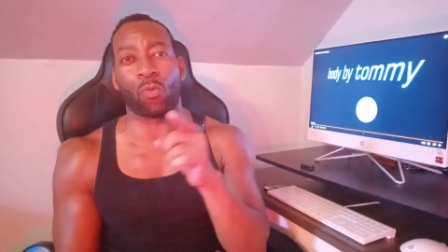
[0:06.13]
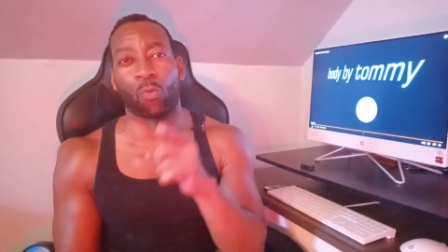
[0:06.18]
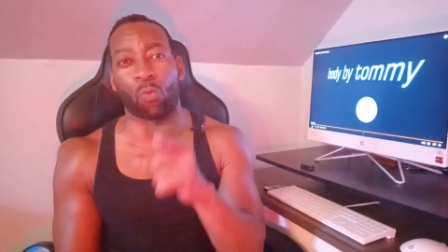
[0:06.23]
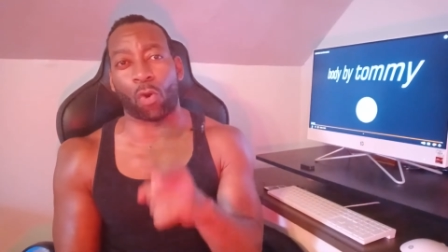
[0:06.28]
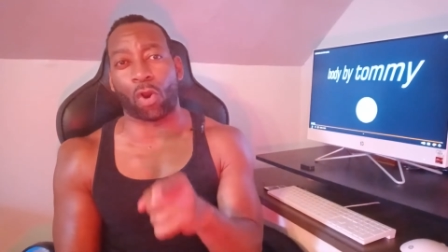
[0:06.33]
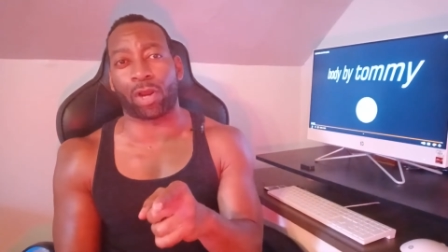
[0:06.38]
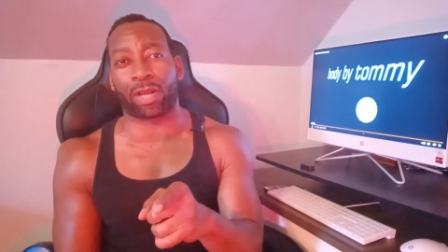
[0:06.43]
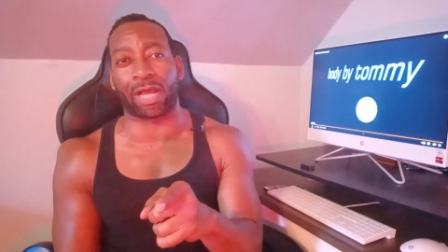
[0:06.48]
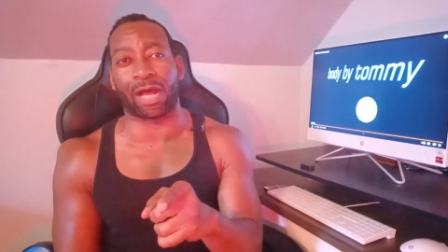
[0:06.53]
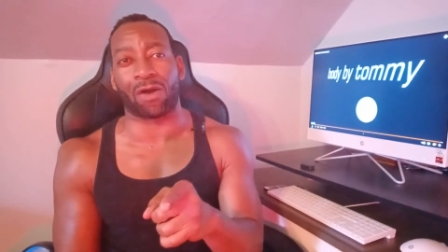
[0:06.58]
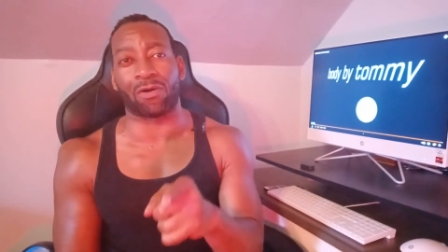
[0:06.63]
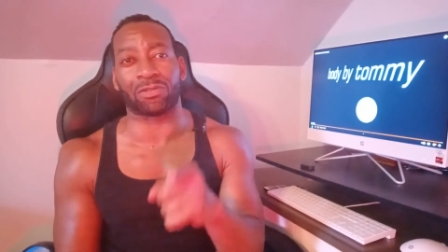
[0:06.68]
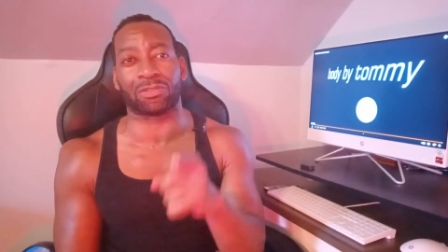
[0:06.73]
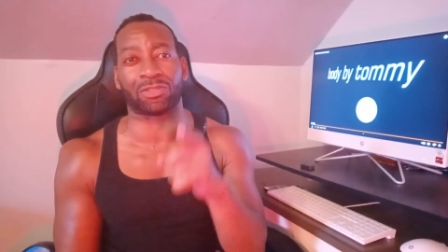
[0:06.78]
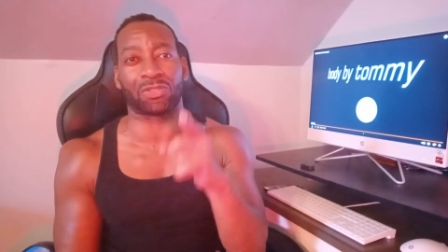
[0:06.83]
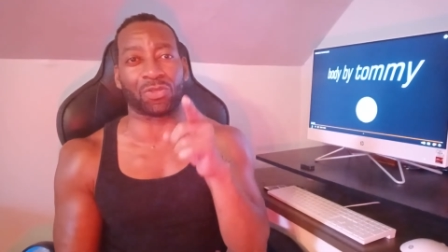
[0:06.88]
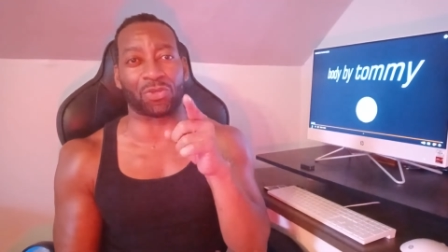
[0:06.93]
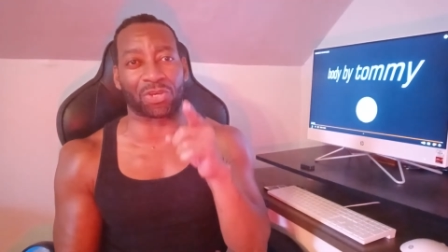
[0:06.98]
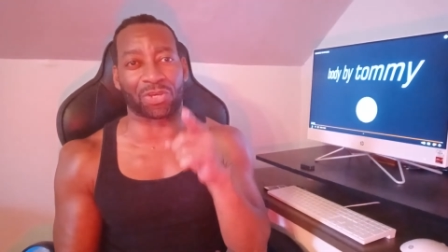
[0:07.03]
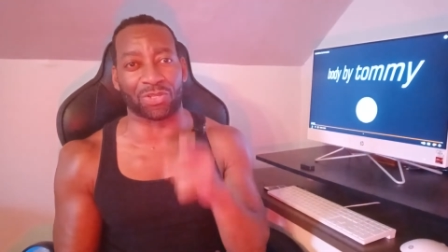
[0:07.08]

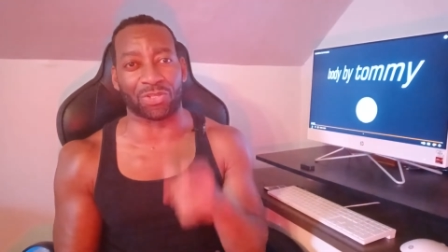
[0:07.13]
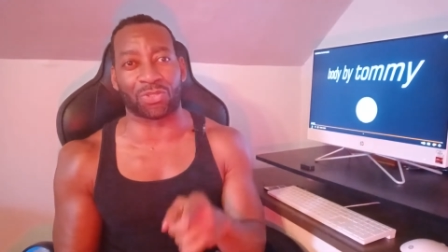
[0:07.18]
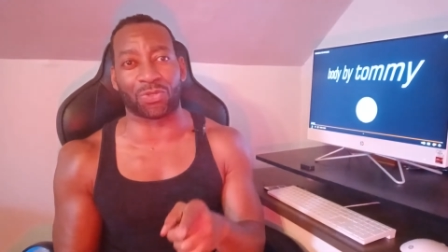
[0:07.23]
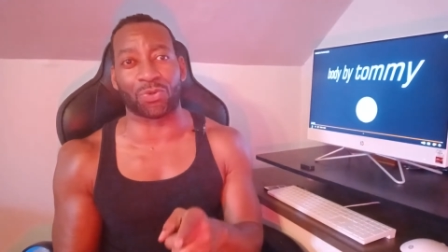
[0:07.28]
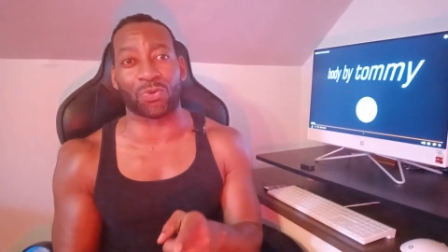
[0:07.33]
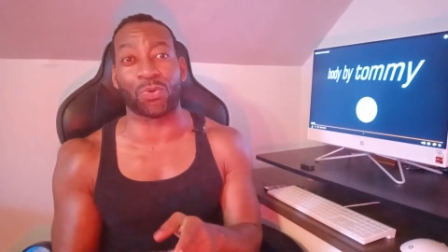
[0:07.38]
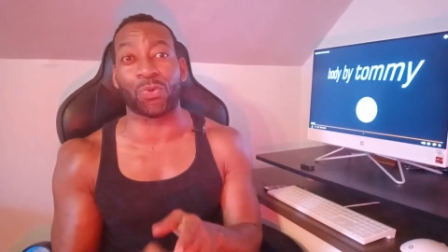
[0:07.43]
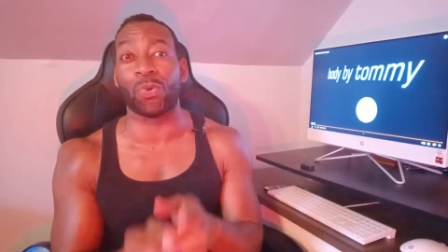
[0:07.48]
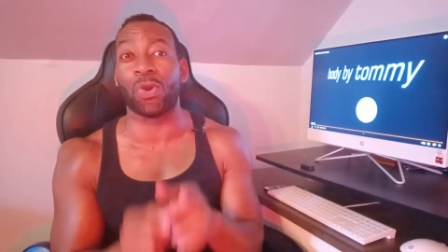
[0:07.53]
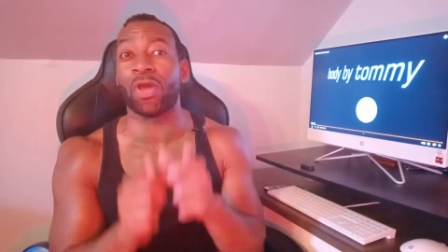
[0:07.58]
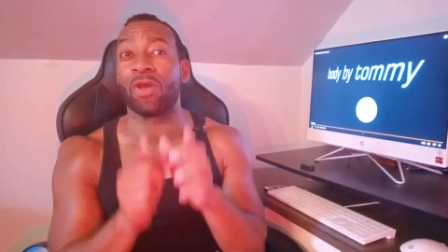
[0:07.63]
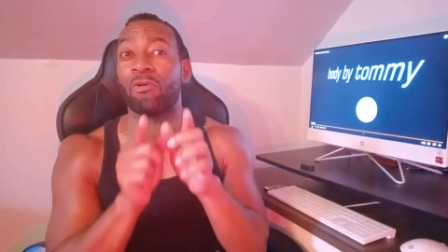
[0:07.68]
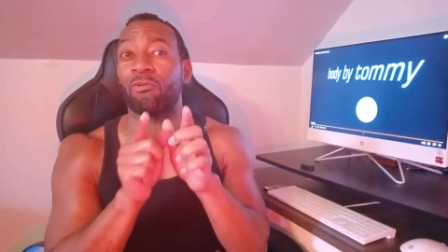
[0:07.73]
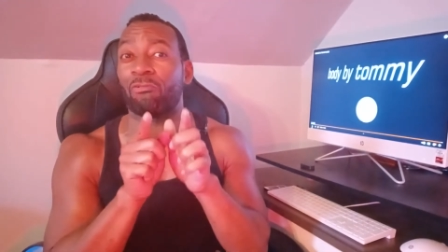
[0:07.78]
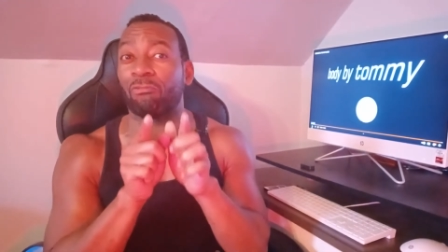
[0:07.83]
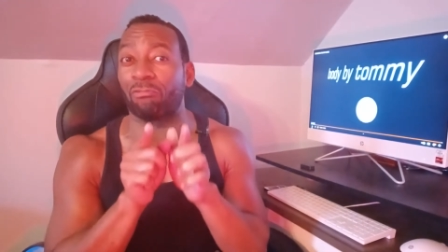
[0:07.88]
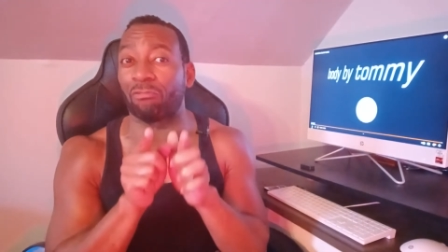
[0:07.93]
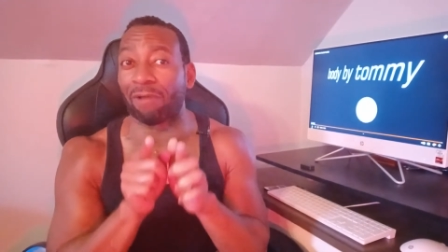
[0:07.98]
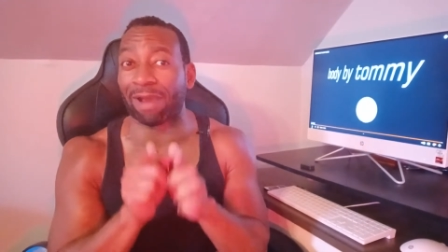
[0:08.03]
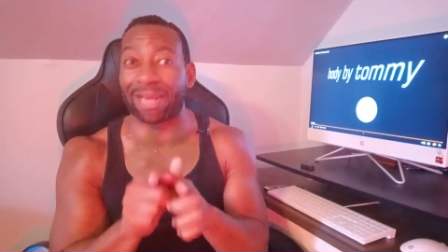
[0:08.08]
Workouts you can do
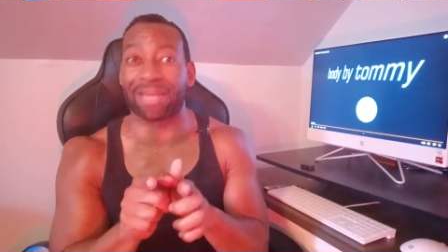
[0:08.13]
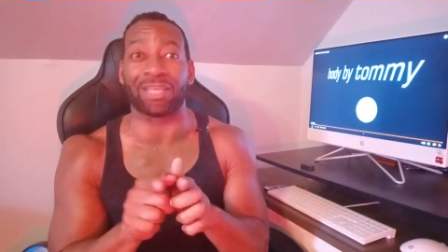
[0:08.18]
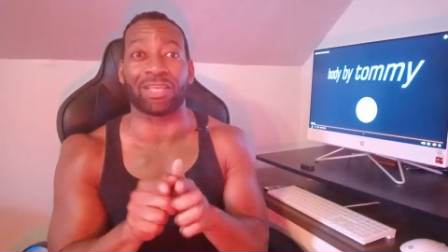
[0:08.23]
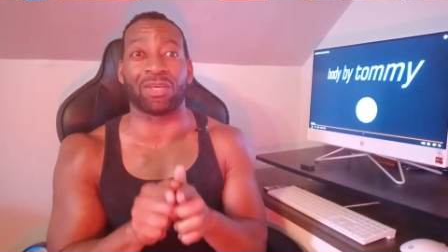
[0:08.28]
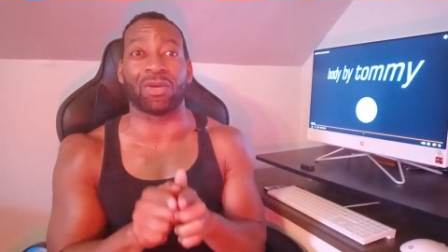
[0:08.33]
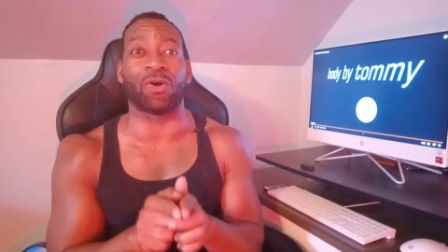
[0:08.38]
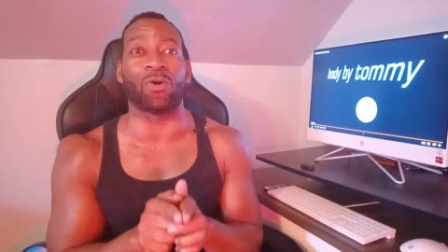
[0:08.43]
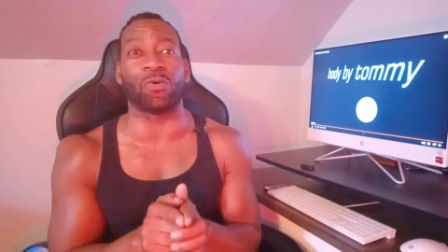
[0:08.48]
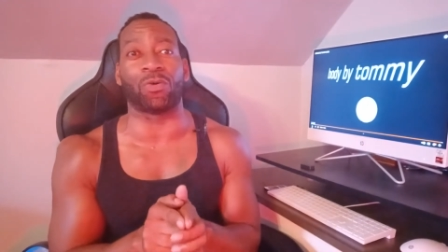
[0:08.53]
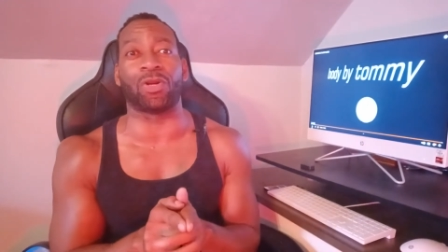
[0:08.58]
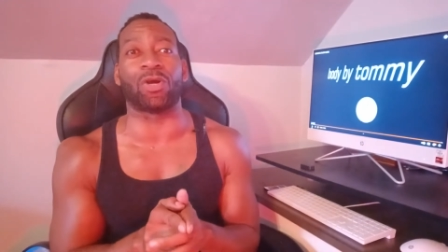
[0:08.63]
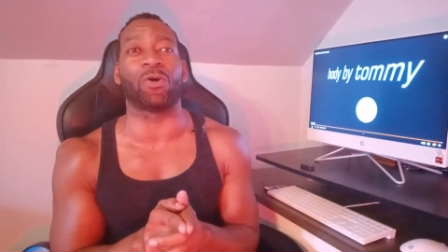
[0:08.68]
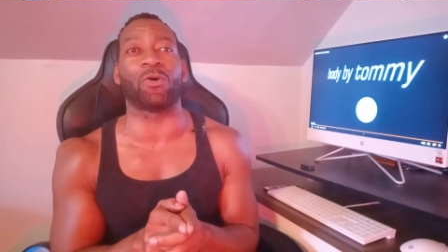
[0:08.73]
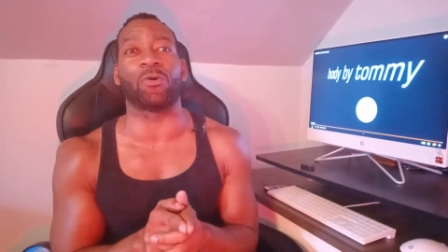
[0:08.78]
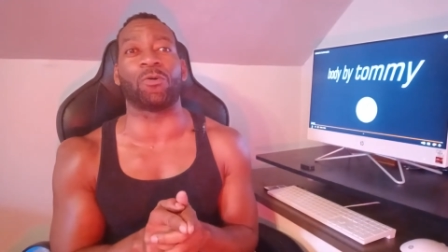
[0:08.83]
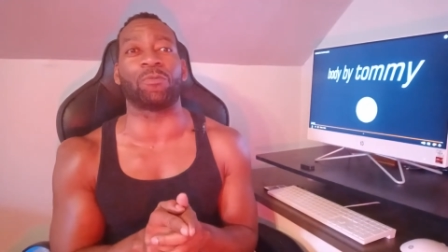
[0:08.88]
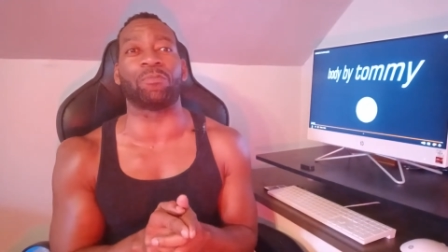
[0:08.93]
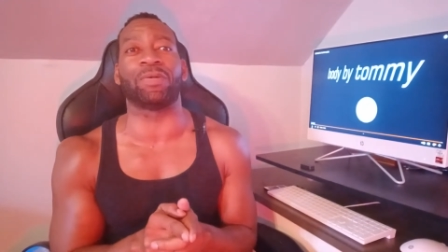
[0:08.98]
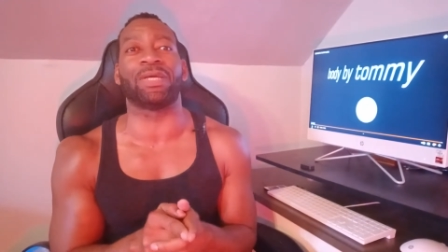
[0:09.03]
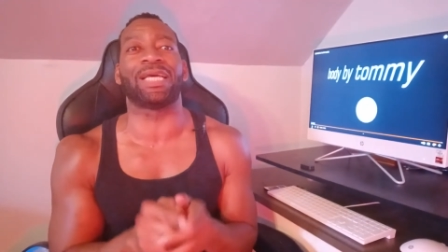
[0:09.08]
right in your own
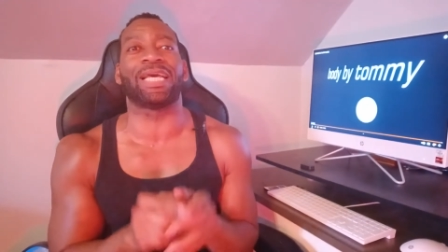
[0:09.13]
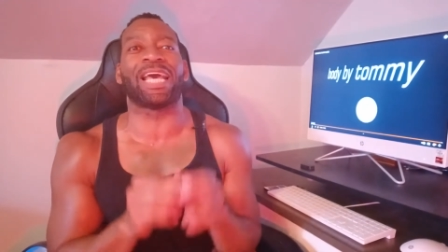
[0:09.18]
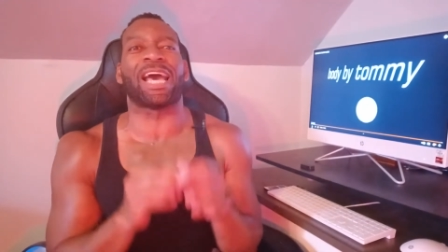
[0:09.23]
home.